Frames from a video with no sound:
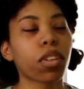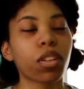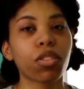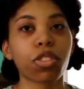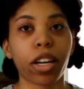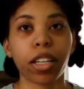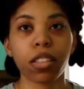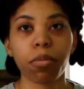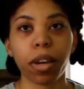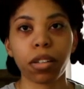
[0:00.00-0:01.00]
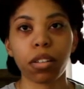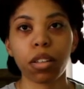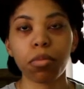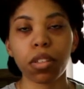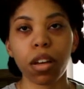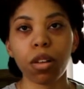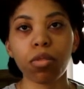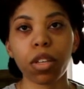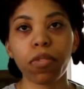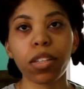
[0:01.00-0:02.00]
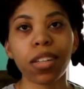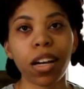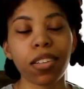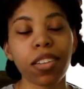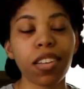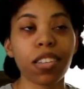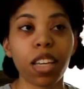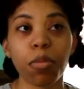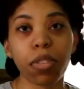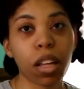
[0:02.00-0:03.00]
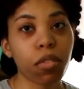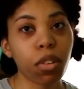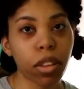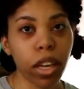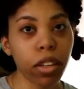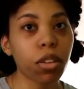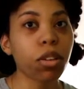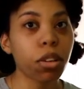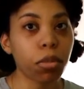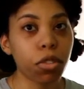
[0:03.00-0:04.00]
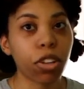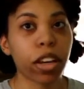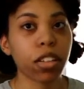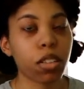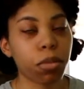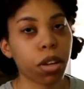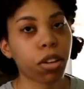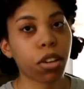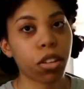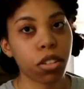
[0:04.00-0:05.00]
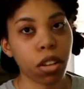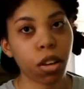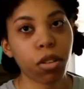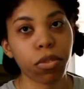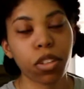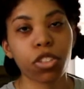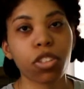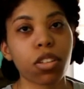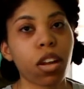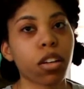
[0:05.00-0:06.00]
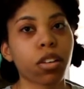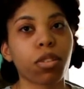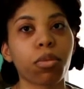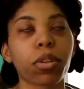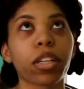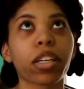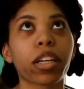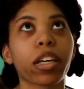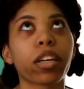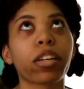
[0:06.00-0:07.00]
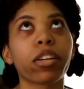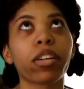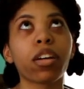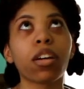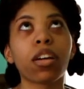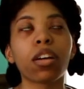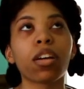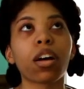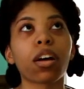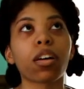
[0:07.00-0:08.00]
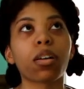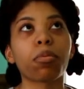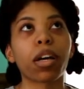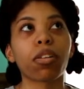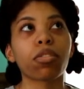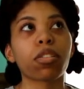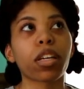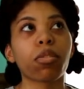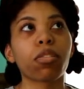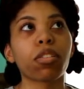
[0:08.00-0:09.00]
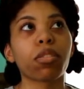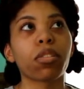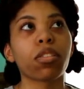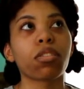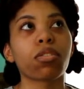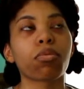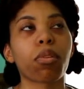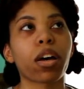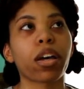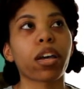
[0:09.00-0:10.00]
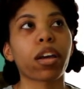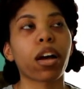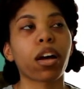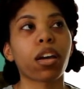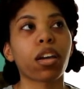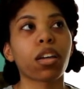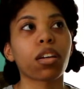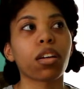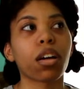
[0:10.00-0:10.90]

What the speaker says: trying to better themselves, if it's not to the same level that you're trying to better yourself, it's just not gonna work. And that was like one of the reasons why I